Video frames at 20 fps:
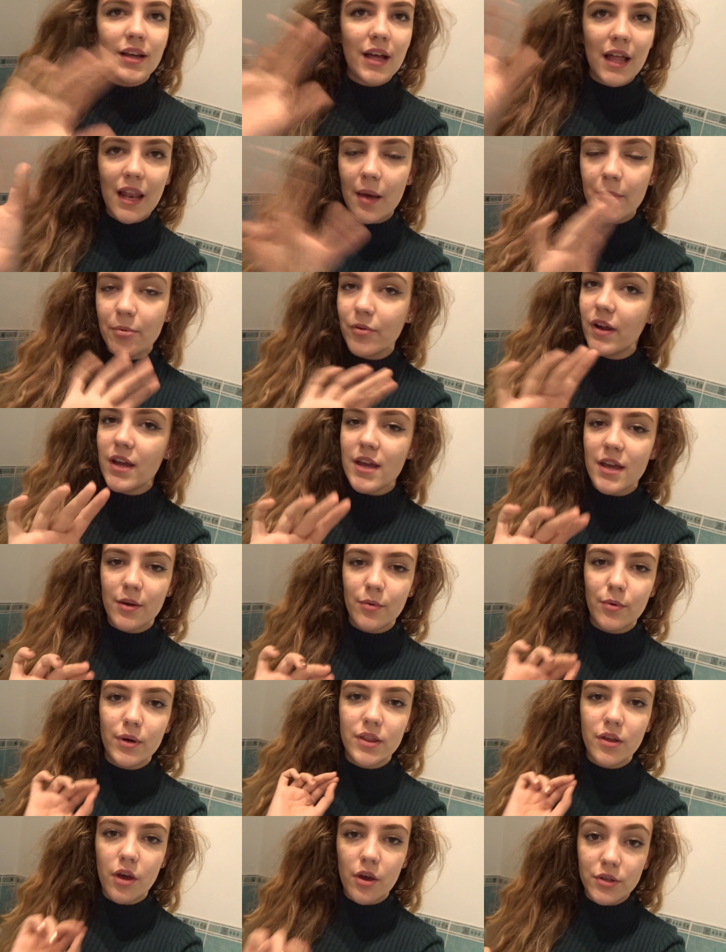collaborating
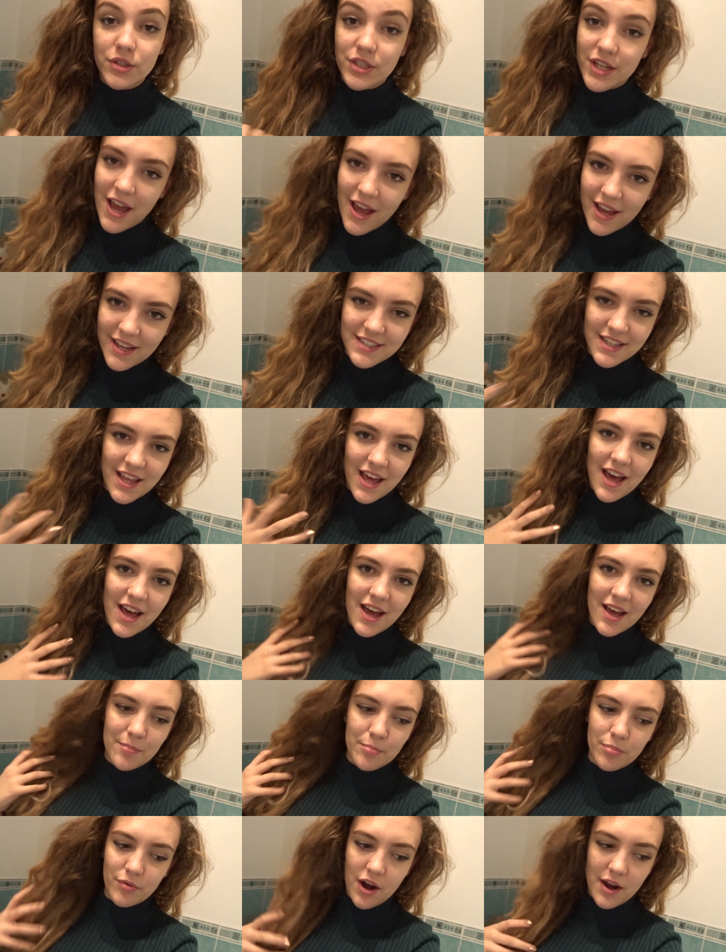with OGX, the
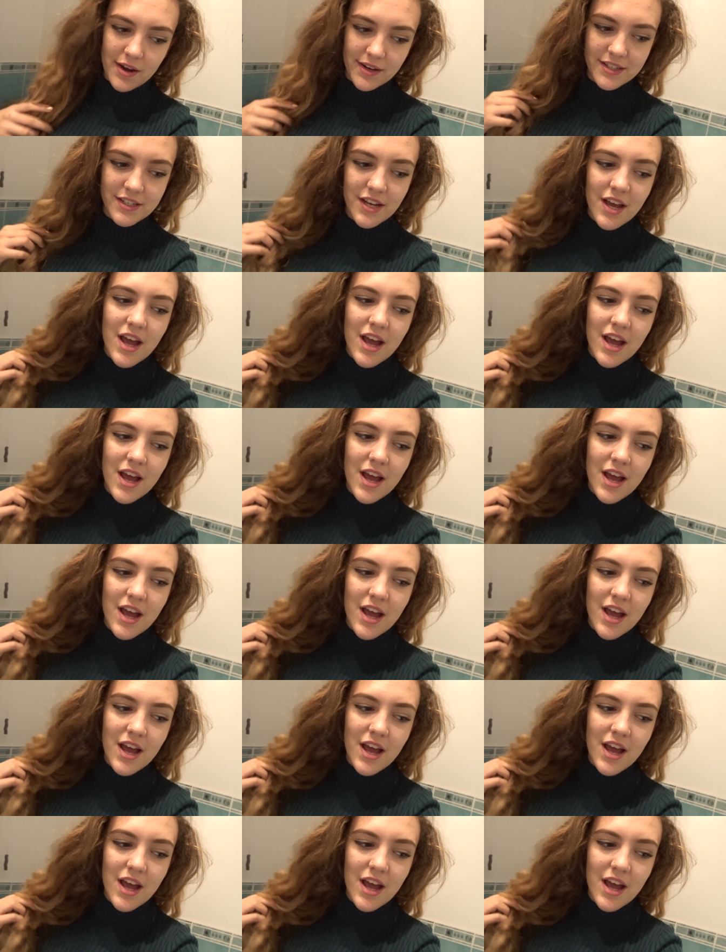hair brand,